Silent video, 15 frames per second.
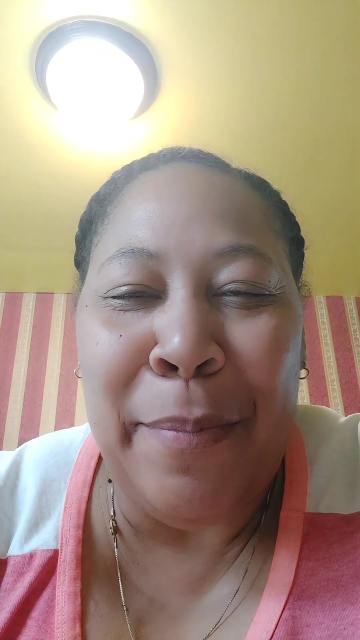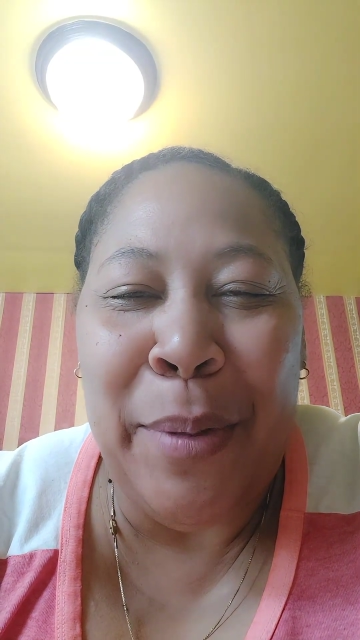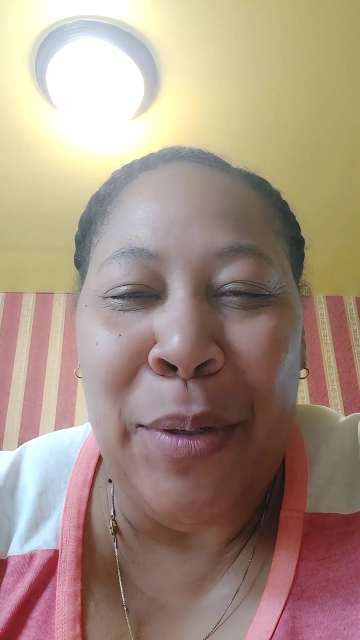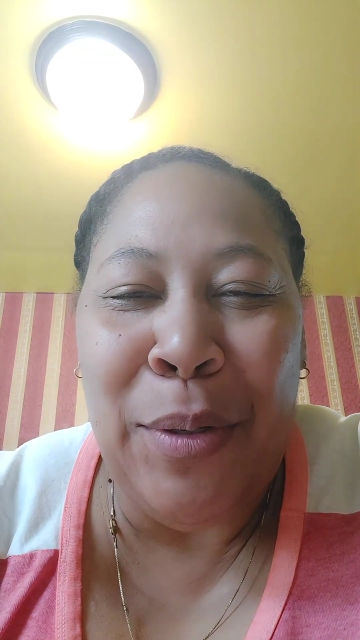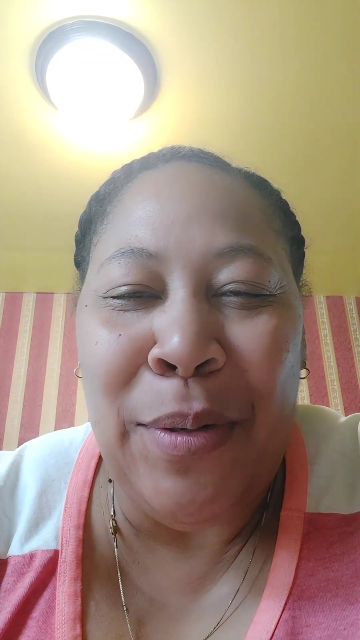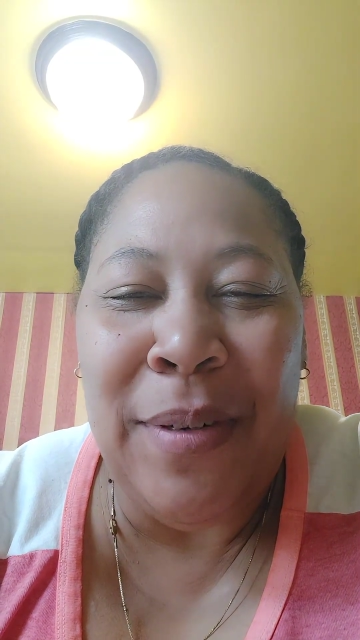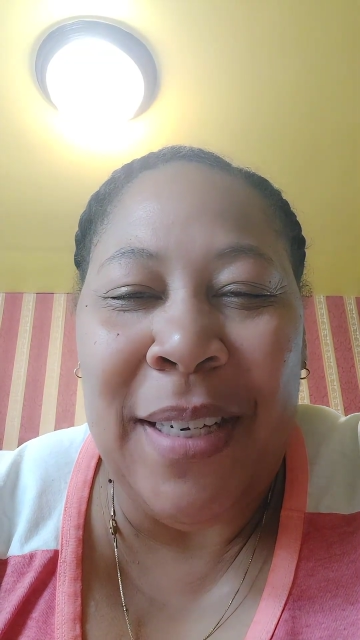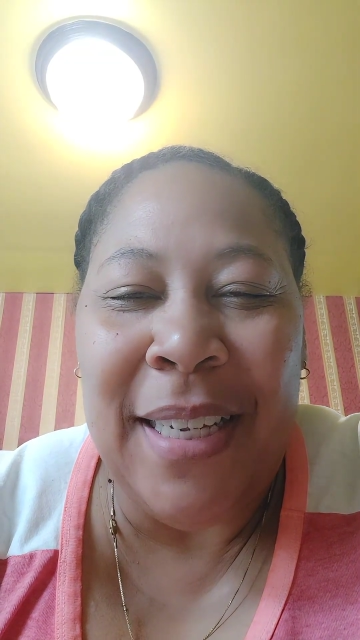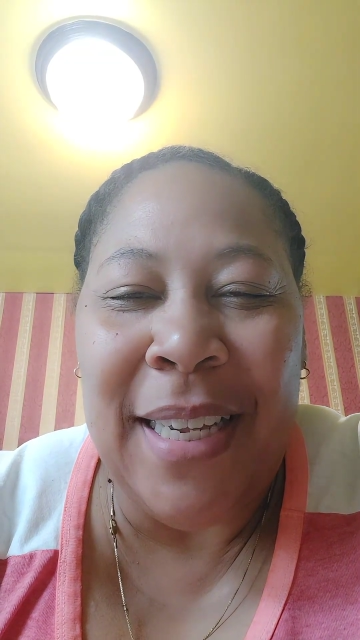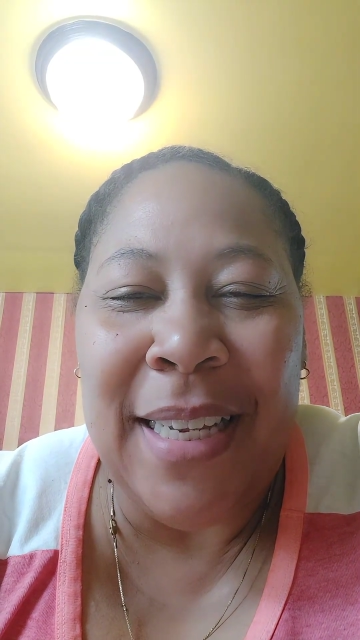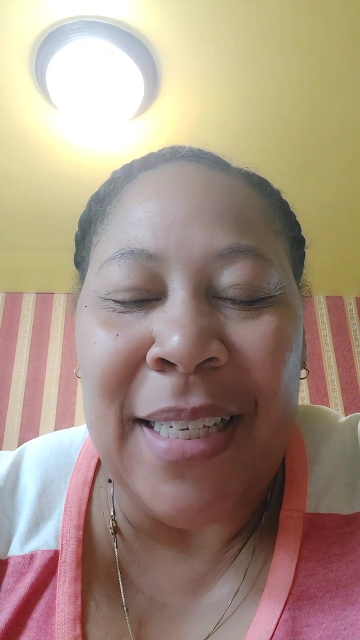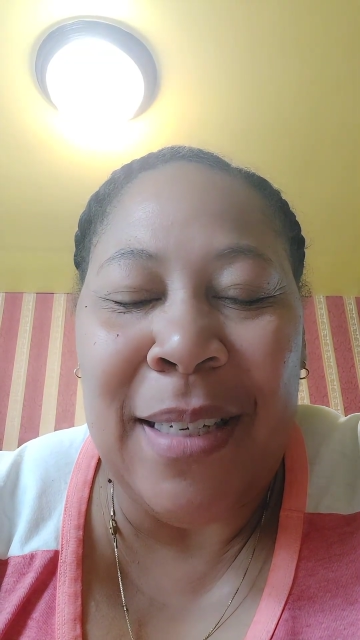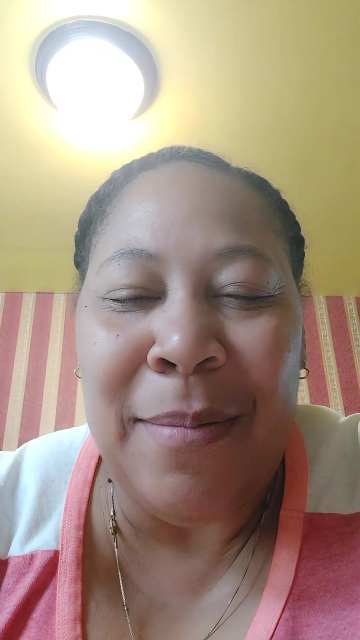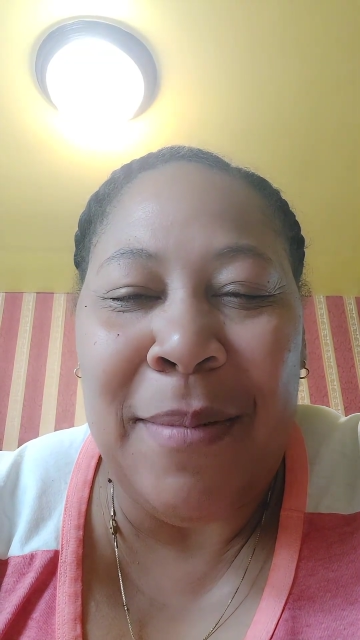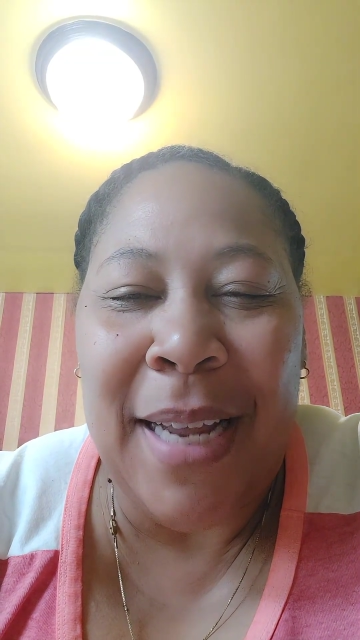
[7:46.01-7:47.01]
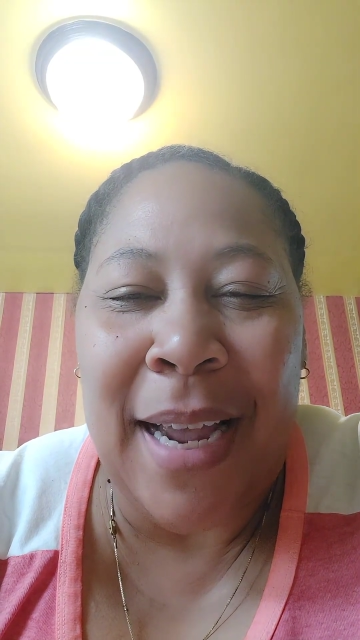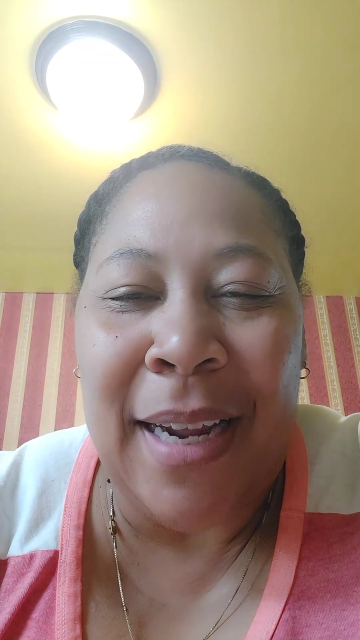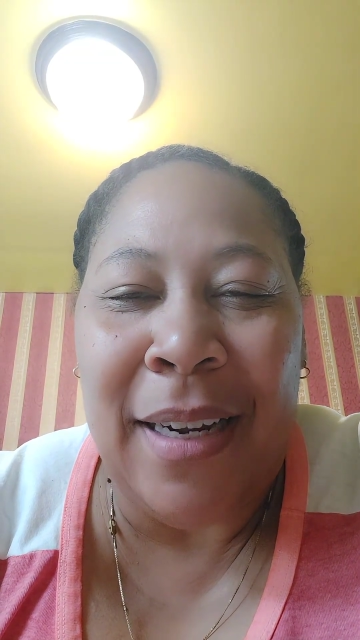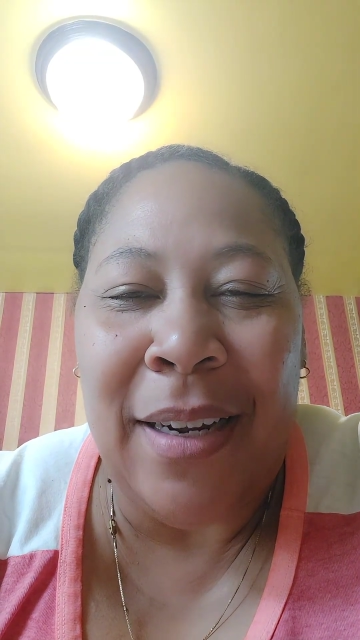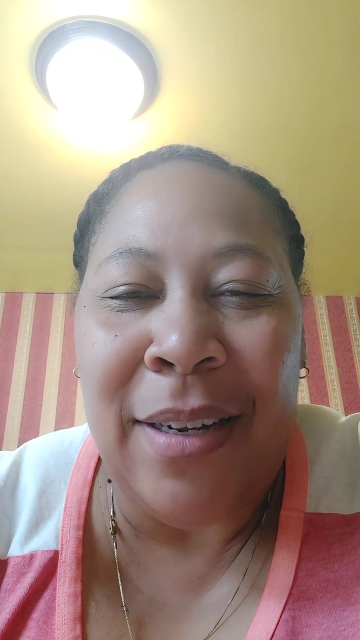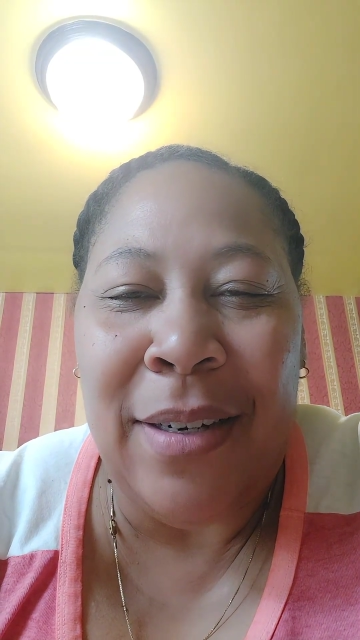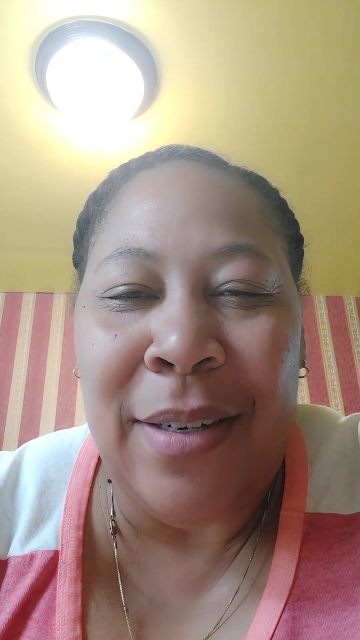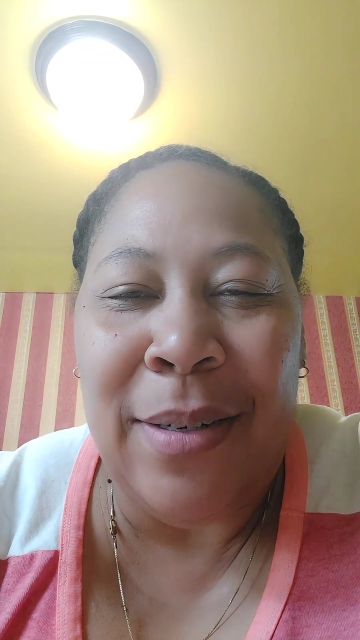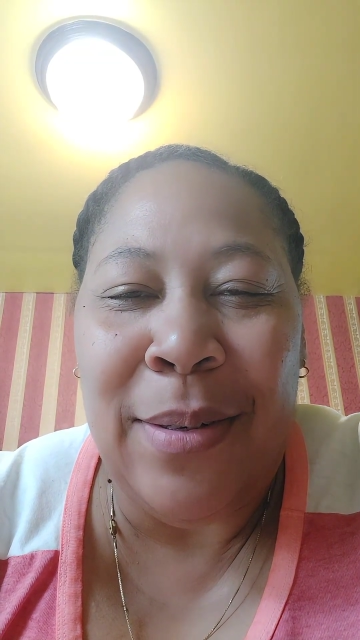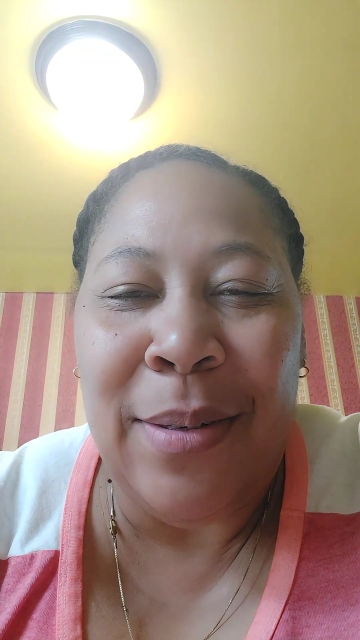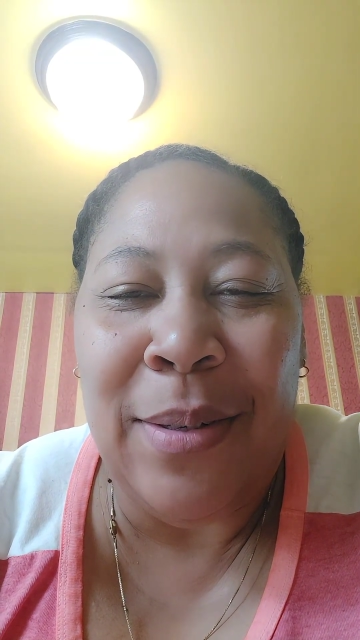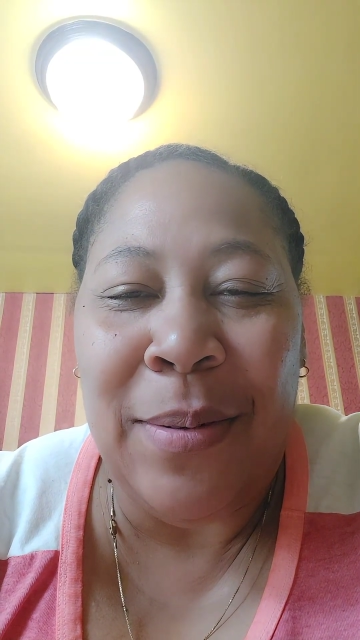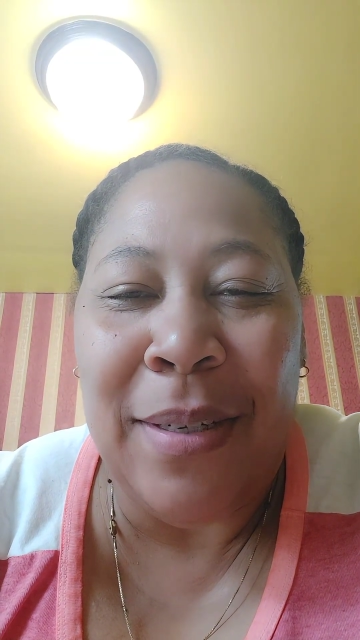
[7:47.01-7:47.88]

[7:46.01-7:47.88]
mood to get some tacos,